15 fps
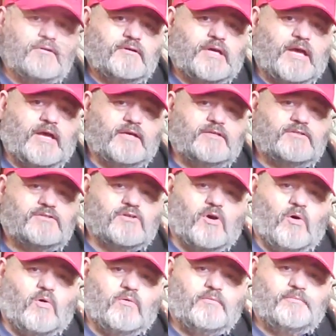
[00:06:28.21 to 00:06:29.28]
Okay,
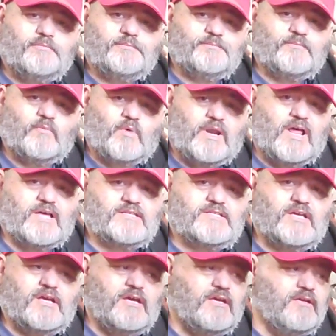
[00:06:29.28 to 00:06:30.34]
so when I
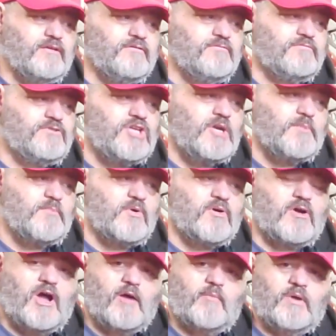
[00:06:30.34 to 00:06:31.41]
say
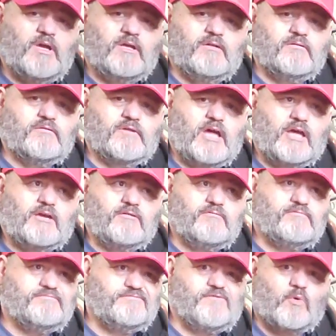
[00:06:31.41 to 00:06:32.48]
cheaper, I mean like
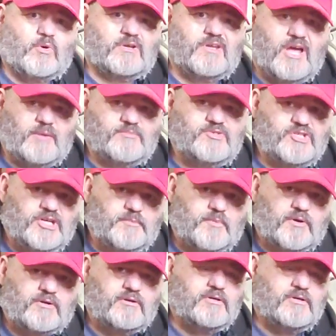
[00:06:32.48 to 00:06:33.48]
4 times cheaper.